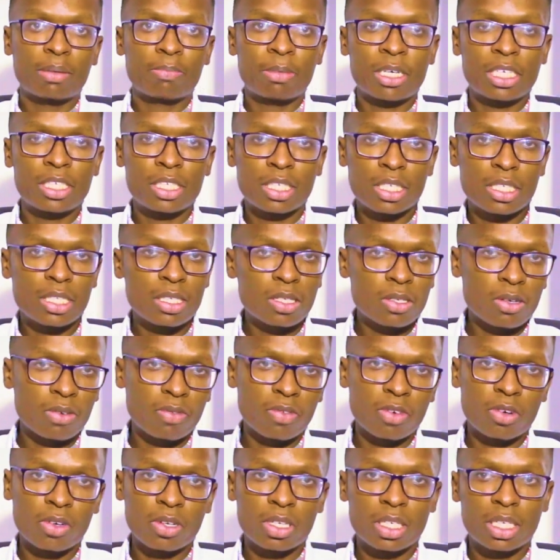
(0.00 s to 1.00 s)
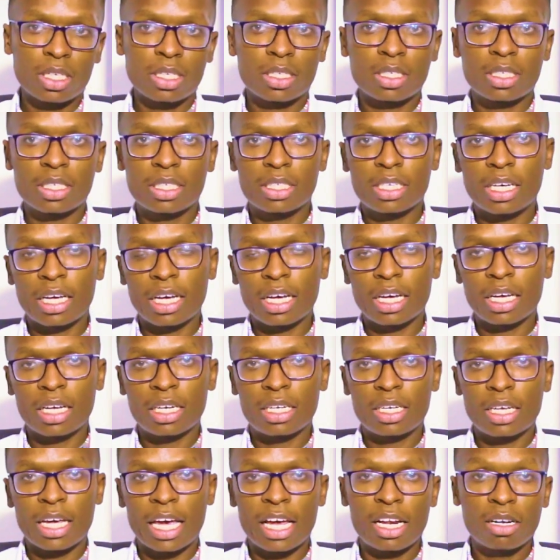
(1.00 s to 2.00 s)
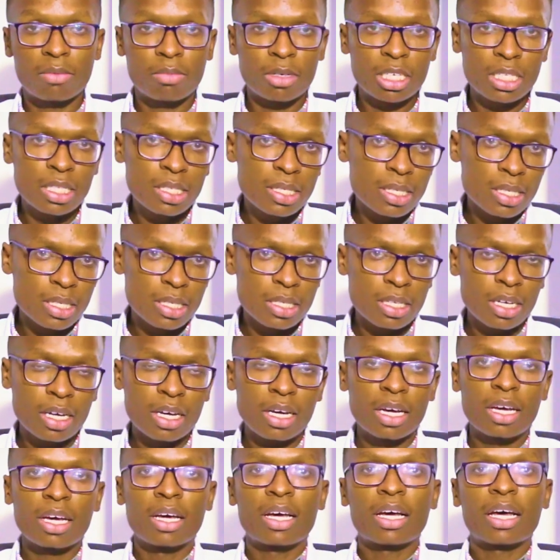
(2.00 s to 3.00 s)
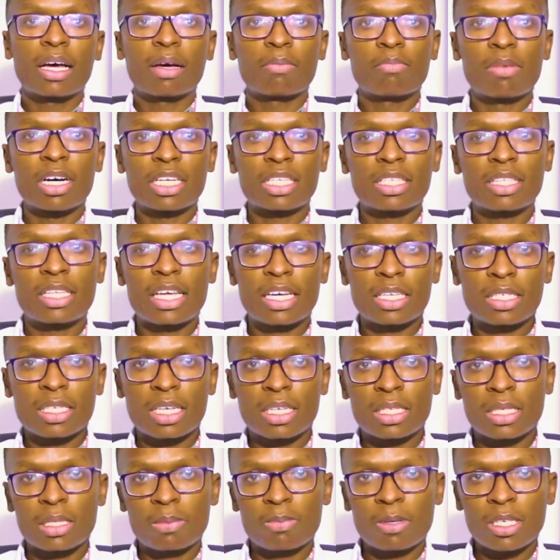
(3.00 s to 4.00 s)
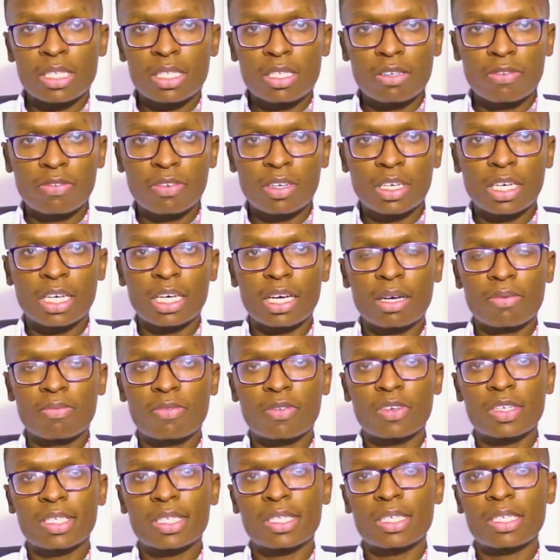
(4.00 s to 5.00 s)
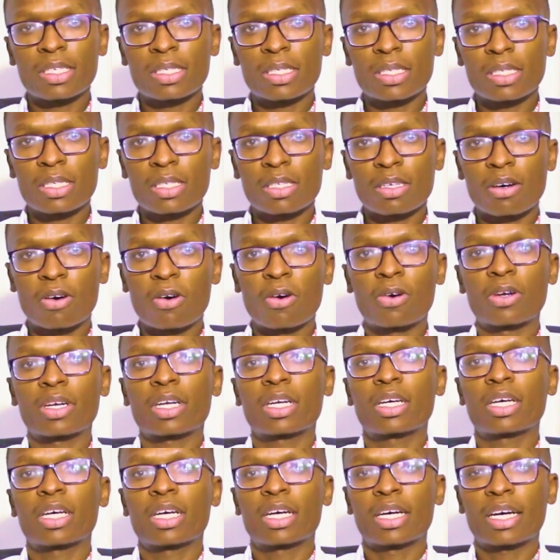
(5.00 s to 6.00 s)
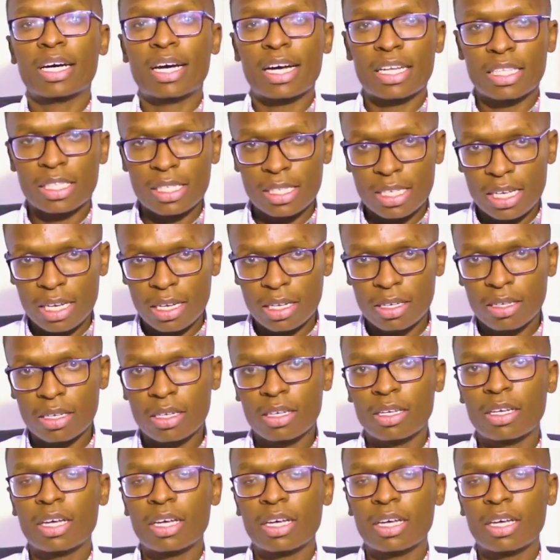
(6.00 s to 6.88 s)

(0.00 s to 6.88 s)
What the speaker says: patients of all ailments, but there is a specific emphasis on cancer